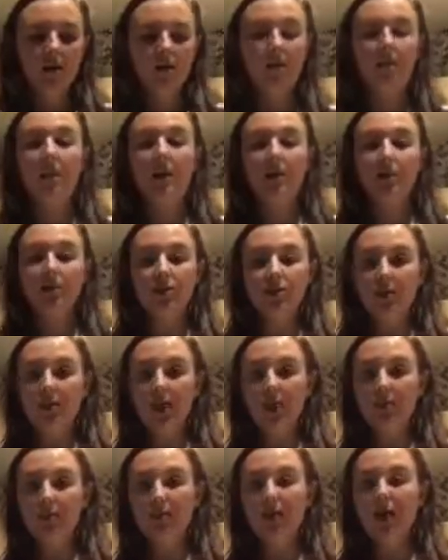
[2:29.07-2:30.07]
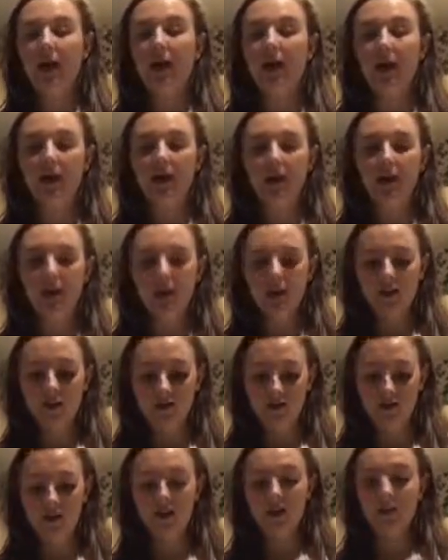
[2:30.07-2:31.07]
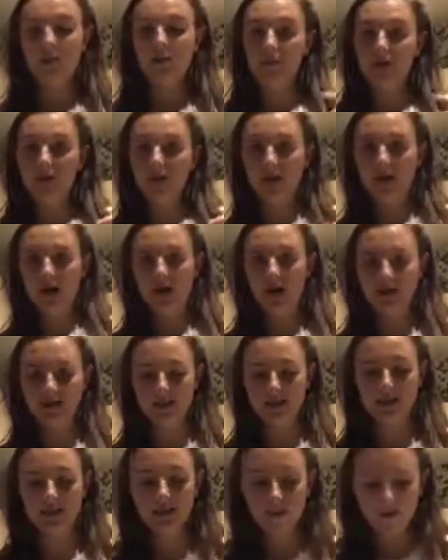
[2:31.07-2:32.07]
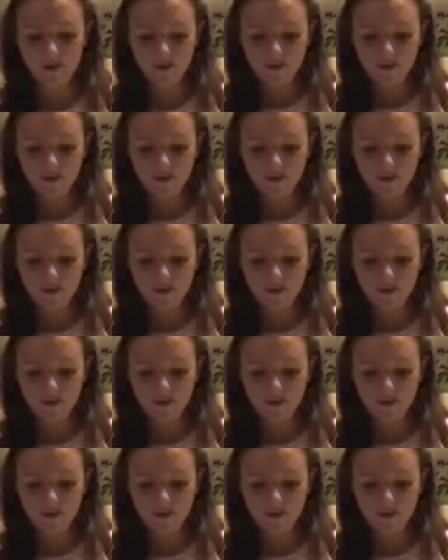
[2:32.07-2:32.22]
measuring cup carrying the amino acid